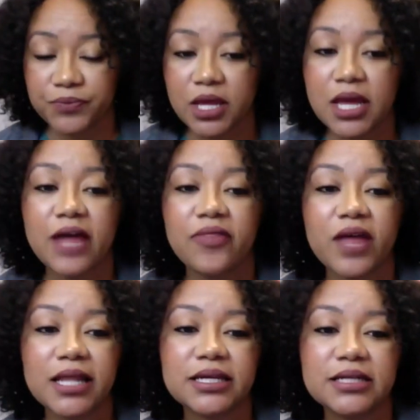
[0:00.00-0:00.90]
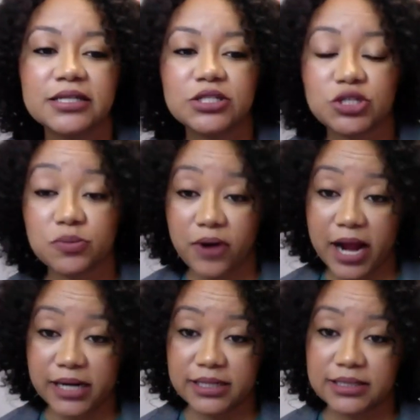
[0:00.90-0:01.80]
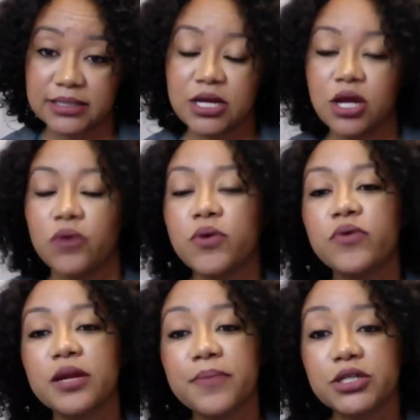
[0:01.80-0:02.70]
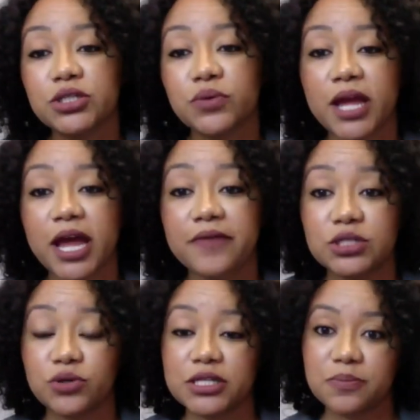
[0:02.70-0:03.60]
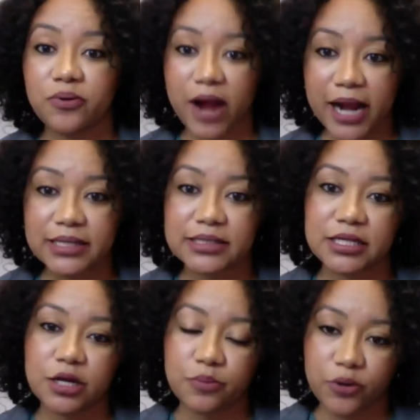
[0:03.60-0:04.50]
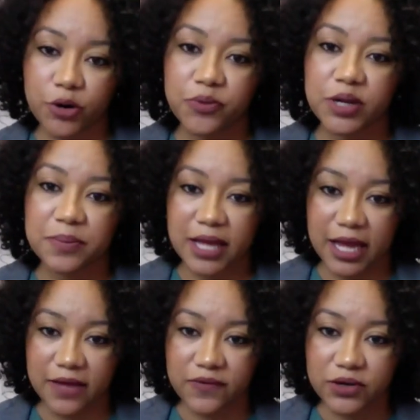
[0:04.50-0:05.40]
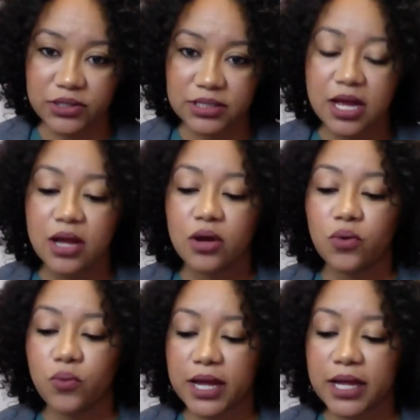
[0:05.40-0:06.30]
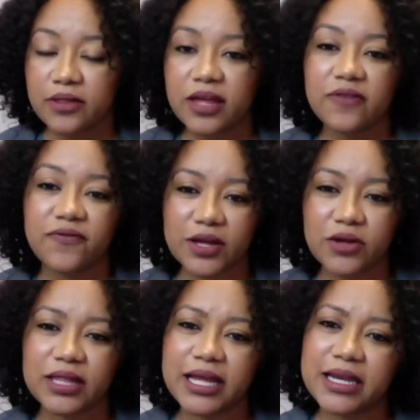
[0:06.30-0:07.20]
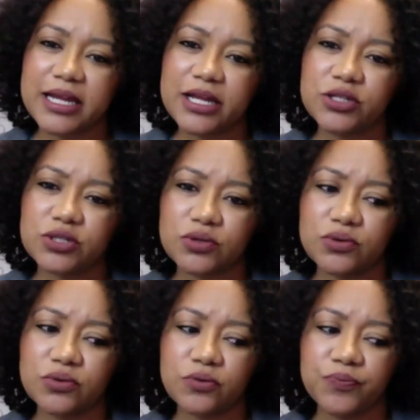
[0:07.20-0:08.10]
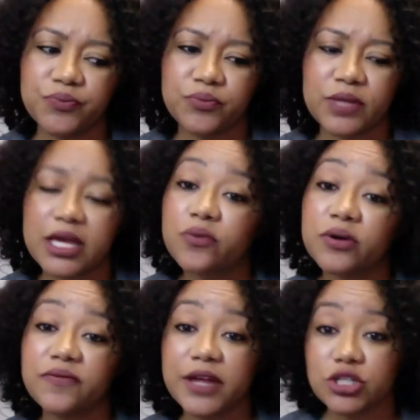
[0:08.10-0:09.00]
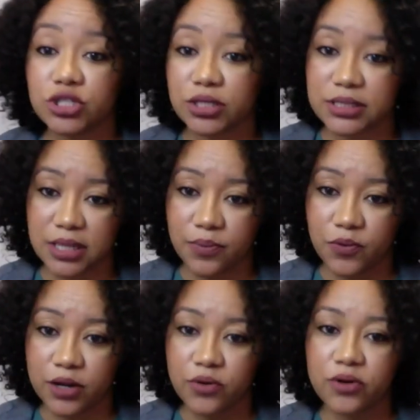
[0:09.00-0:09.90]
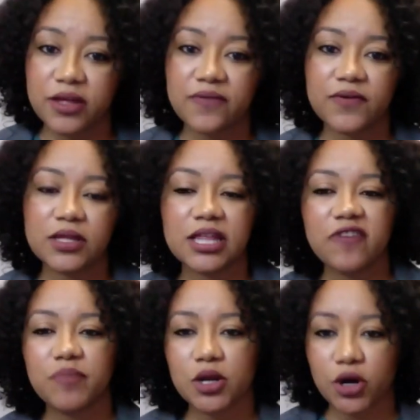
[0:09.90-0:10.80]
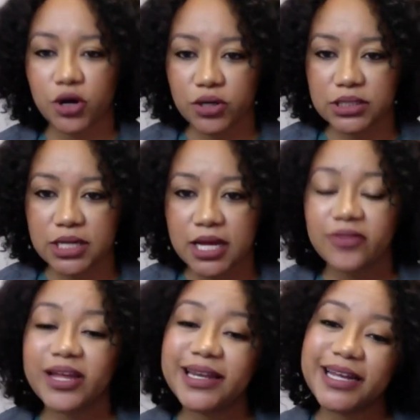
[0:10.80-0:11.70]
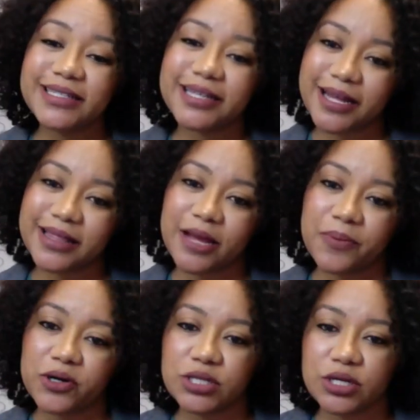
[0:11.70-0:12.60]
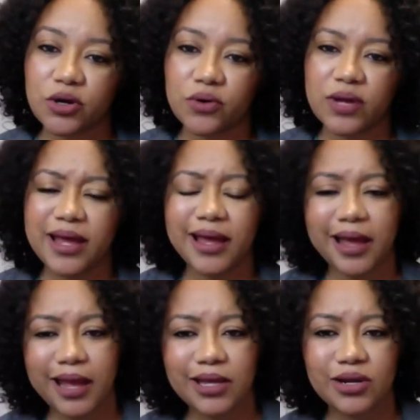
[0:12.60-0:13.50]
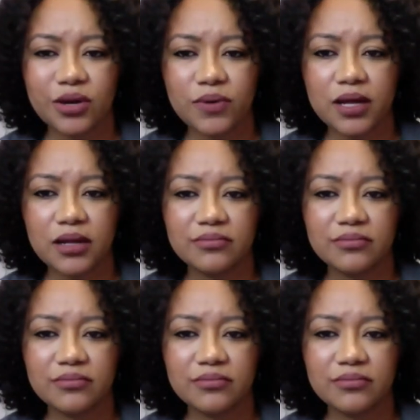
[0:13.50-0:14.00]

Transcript: And that leads us to practice. We want to make sure we have students practice the appropriate behaviors when they feel that they need to get revenge on someone or they feel that they've been hurt. They need to let that person know, hey, you know what?